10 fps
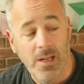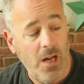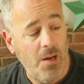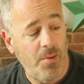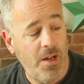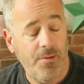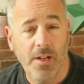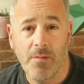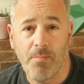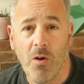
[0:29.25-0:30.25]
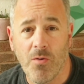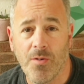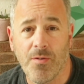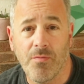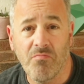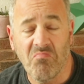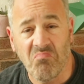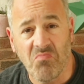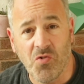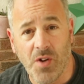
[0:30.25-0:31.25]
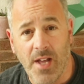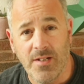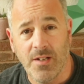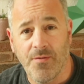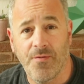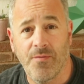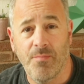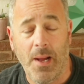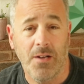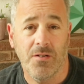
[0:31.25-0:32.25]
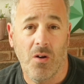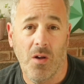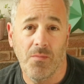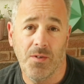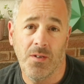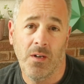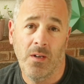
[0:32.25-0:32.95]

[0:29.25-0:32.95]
but they're both creative pastimes.